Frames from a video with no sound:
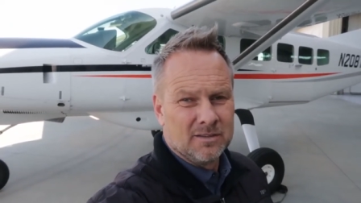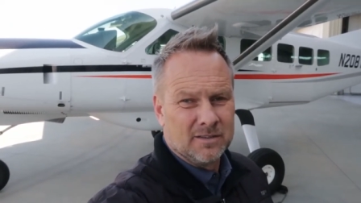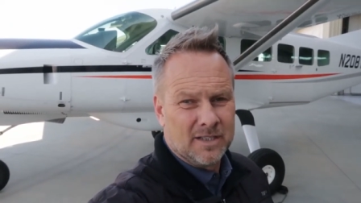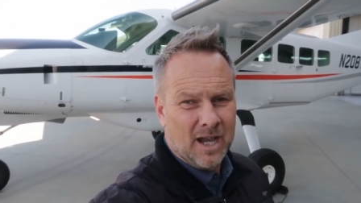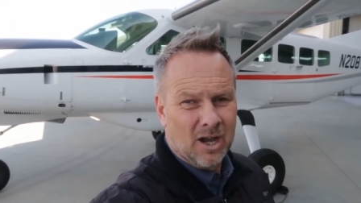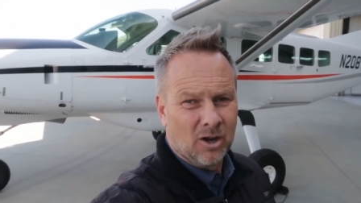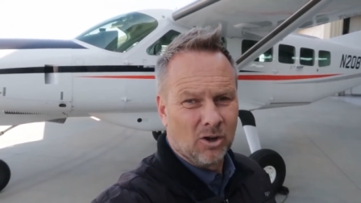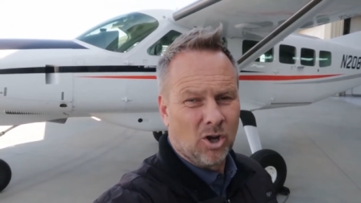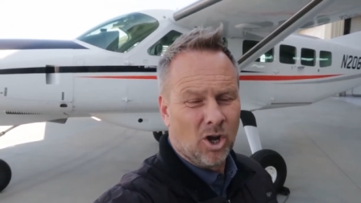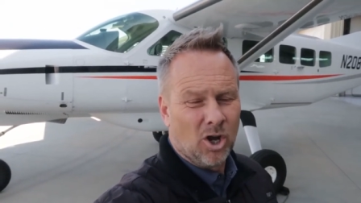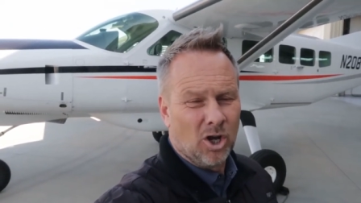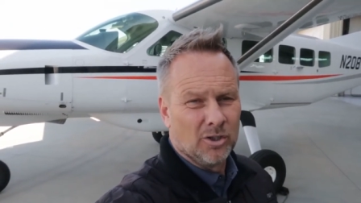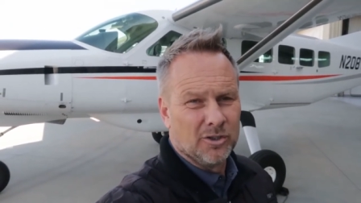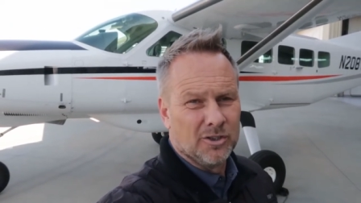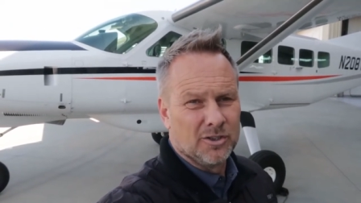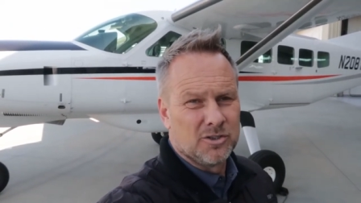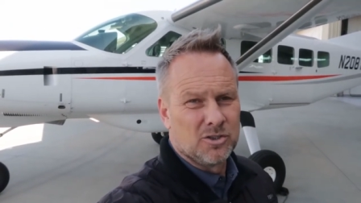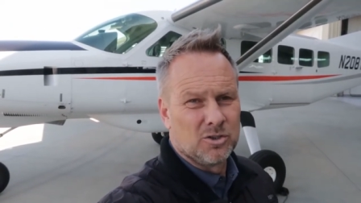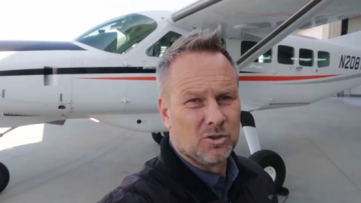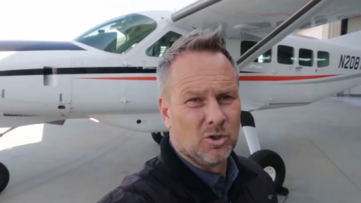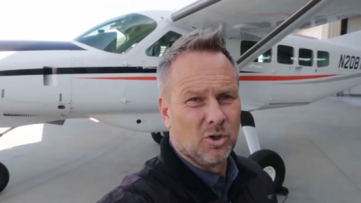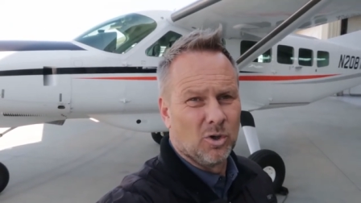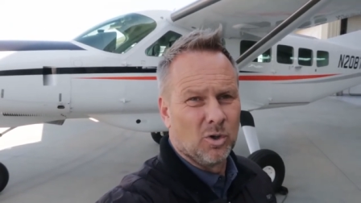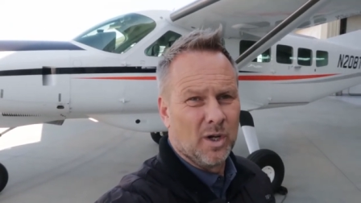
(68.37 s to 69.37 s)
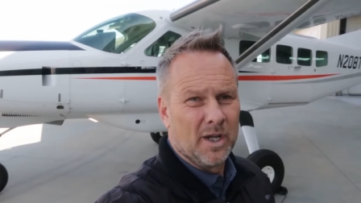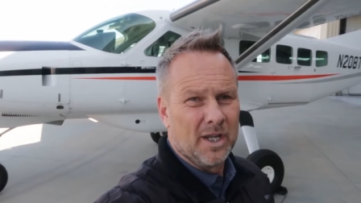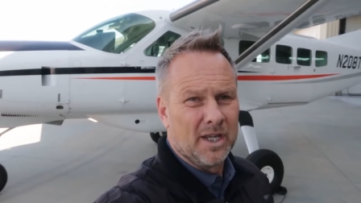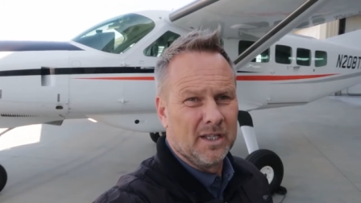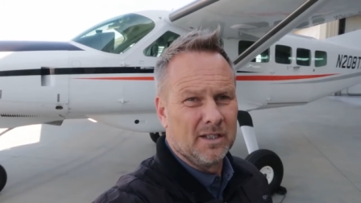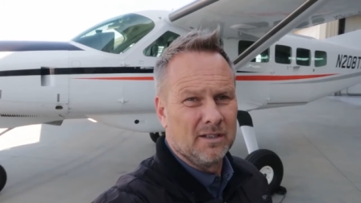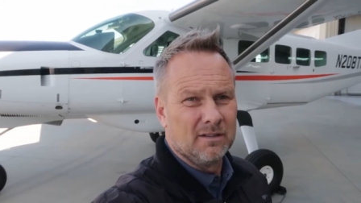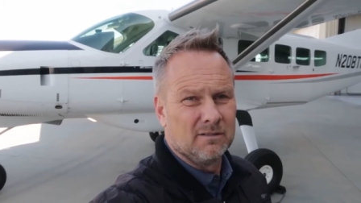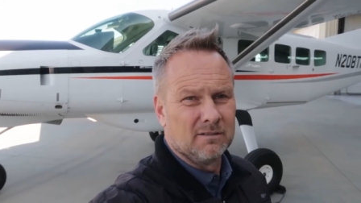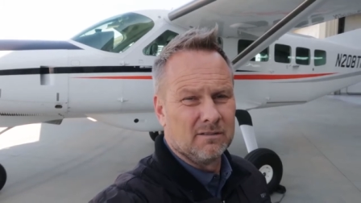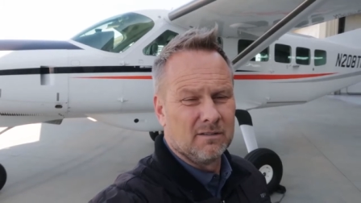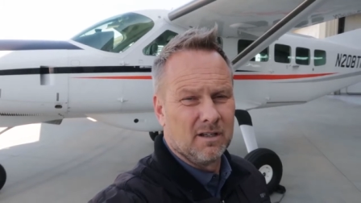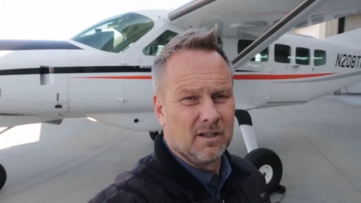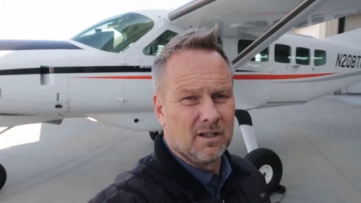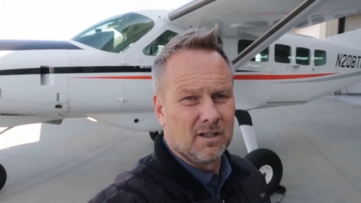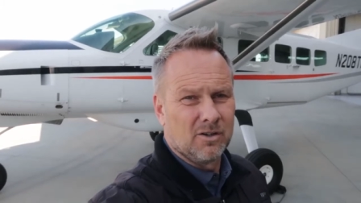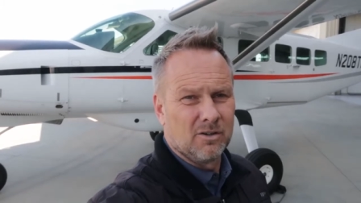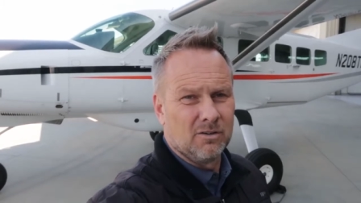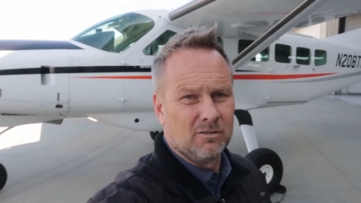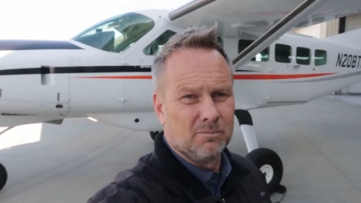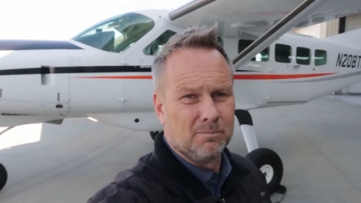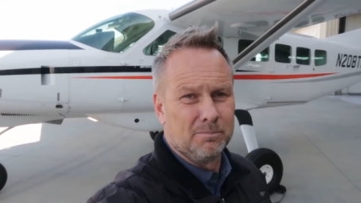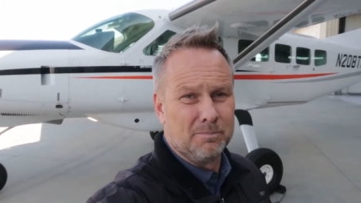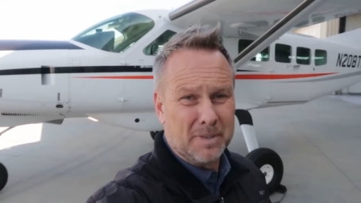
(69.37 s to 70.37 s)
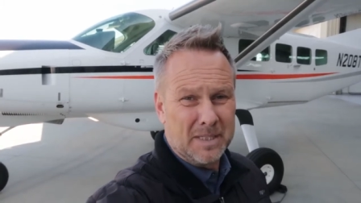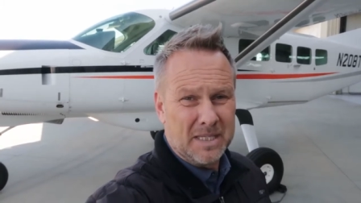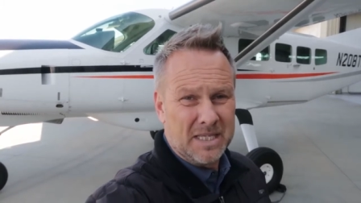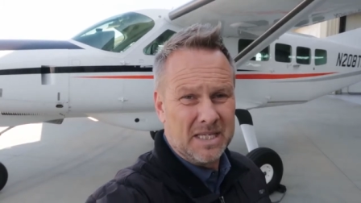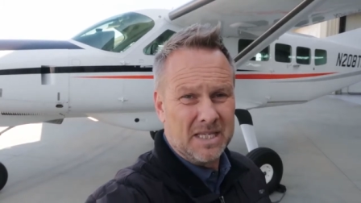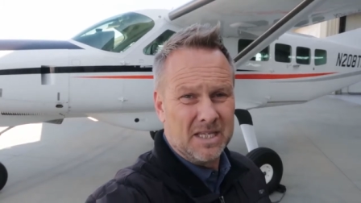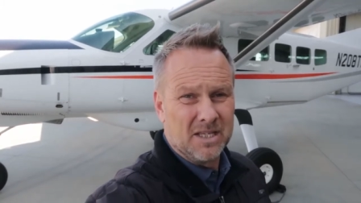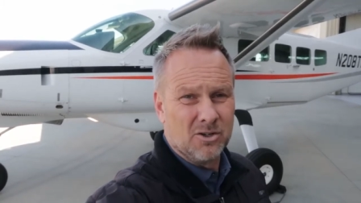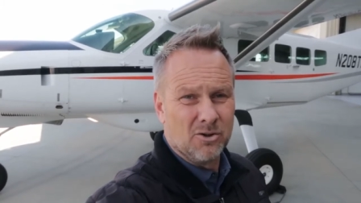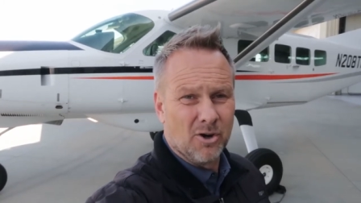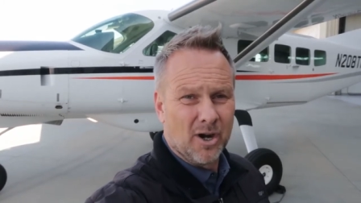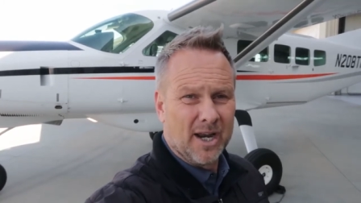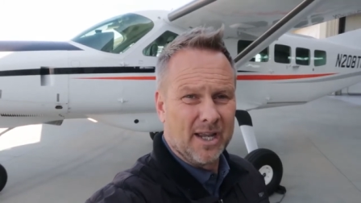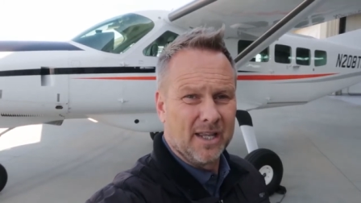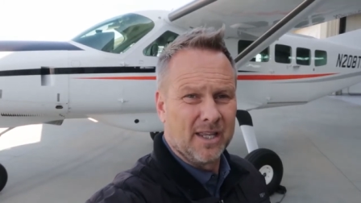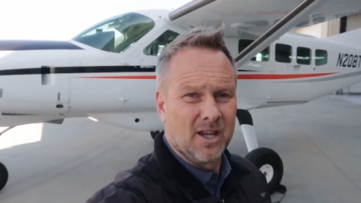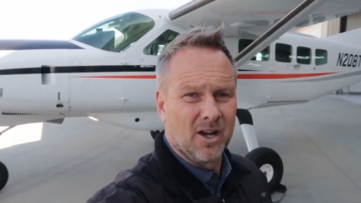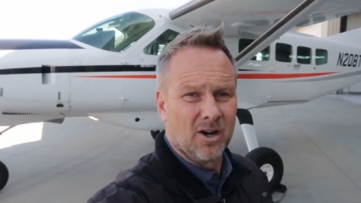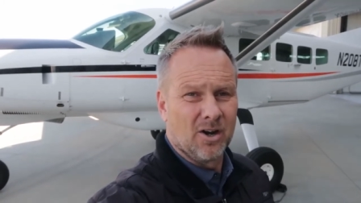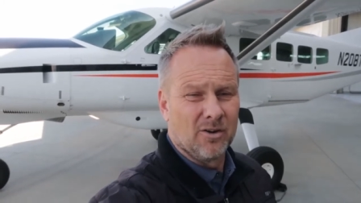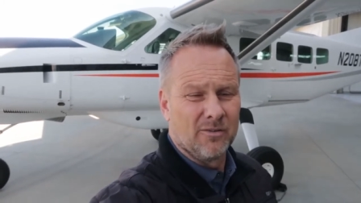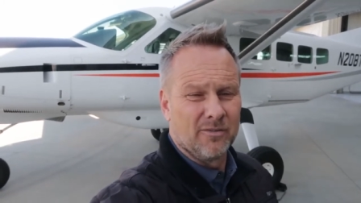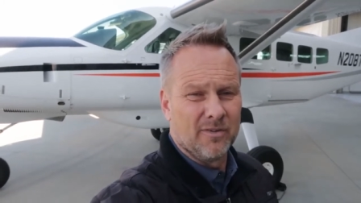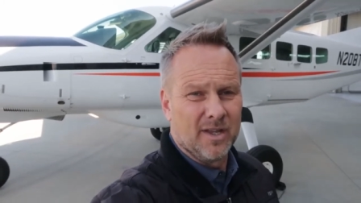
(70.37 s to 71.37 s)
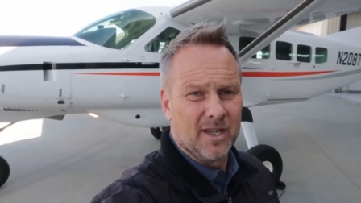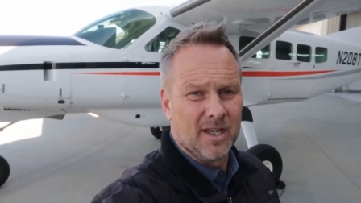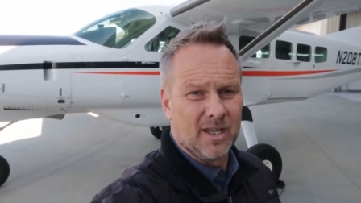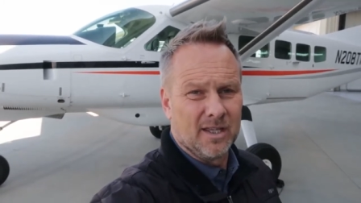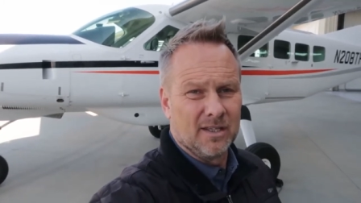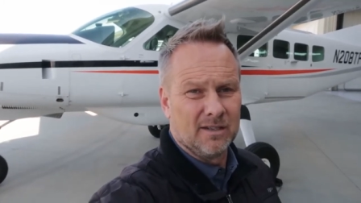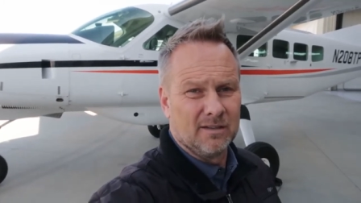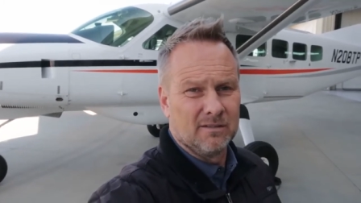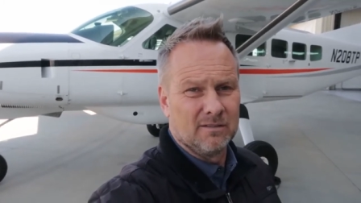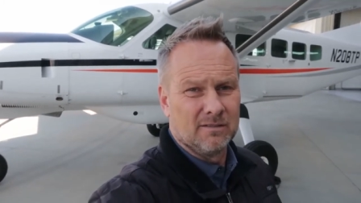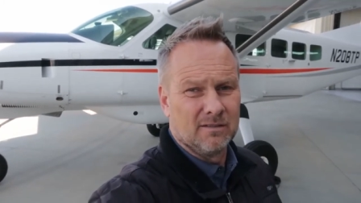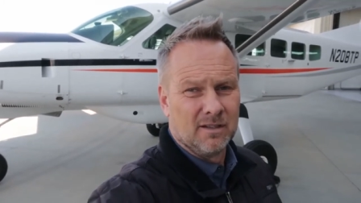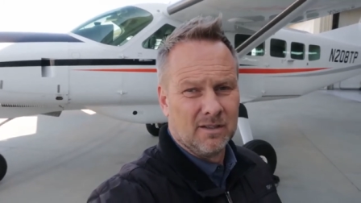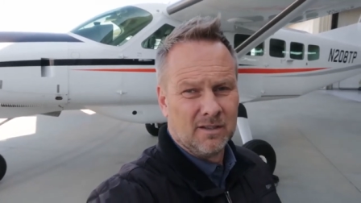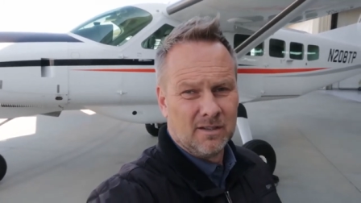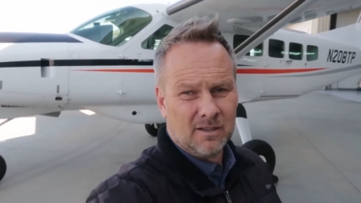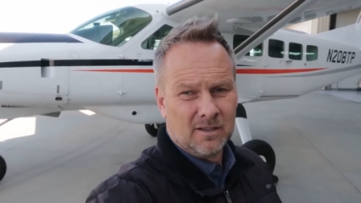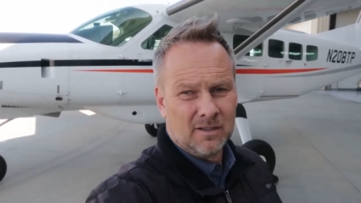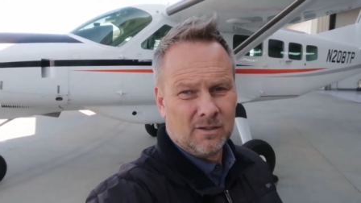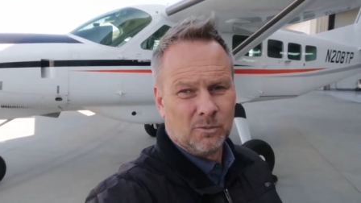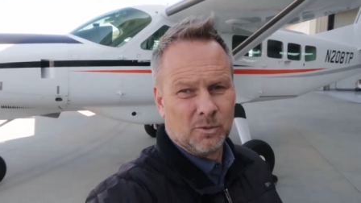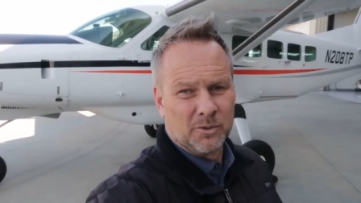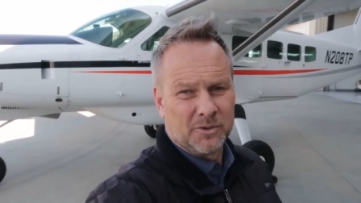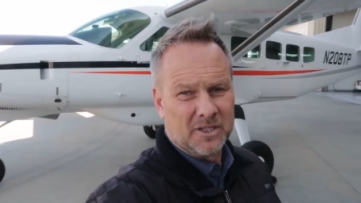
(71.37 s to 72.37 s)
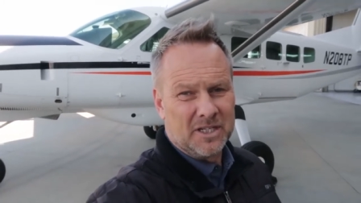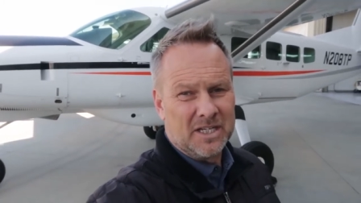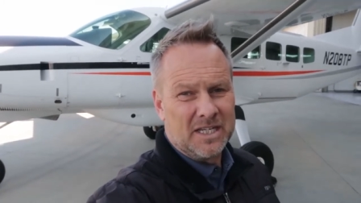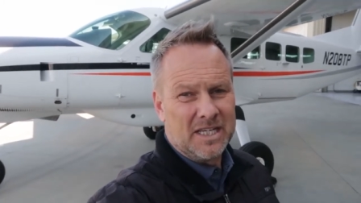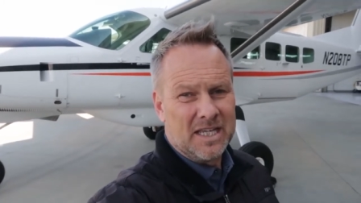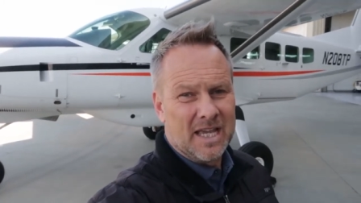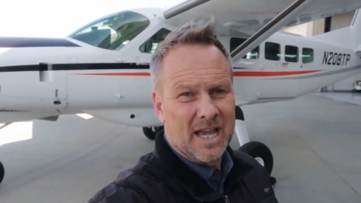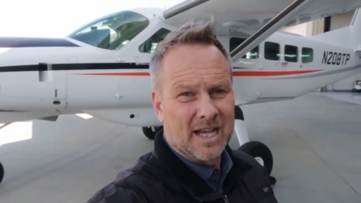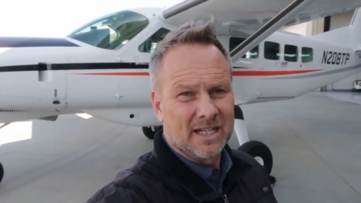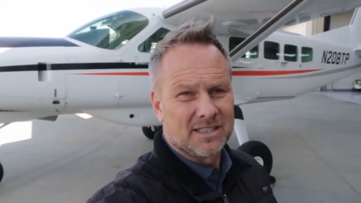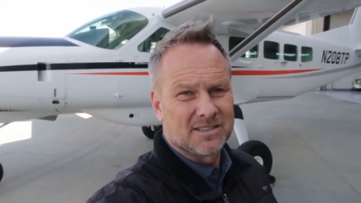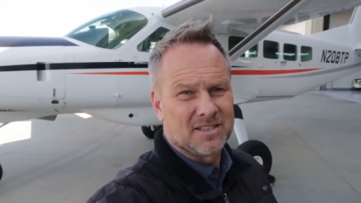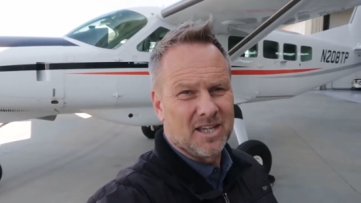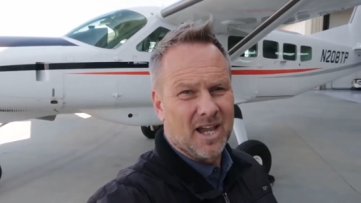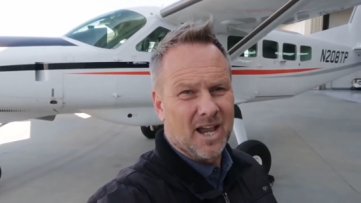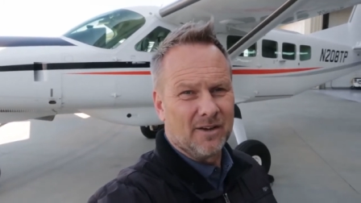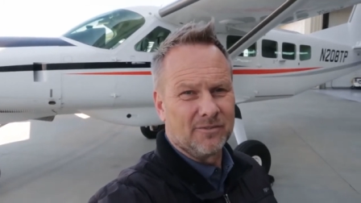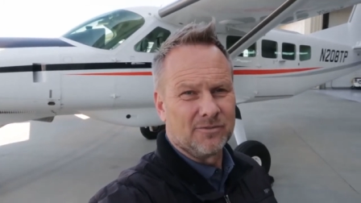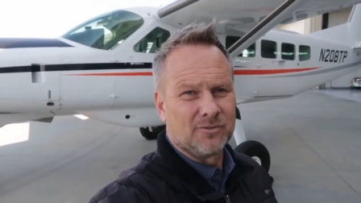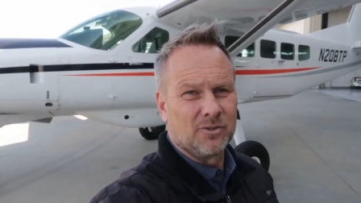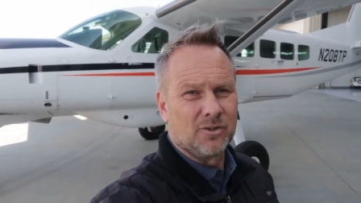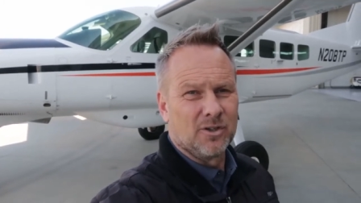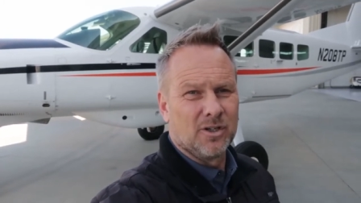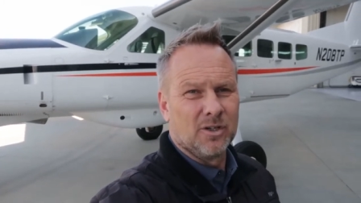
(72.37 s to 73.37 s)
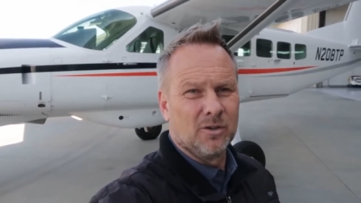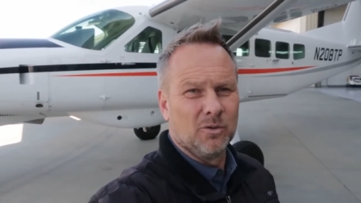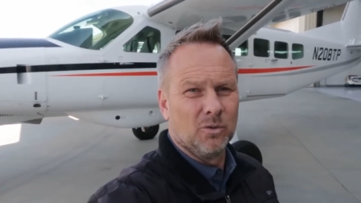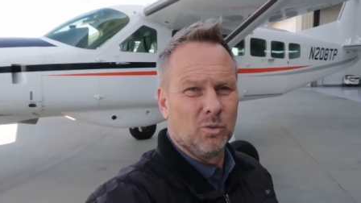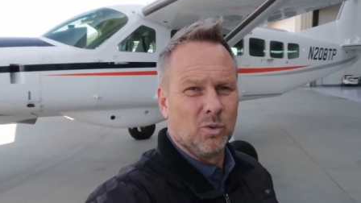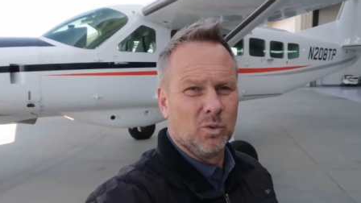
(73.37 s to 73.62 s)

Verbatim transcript: now called the 208B uh, Grand Caravan with an EX after it,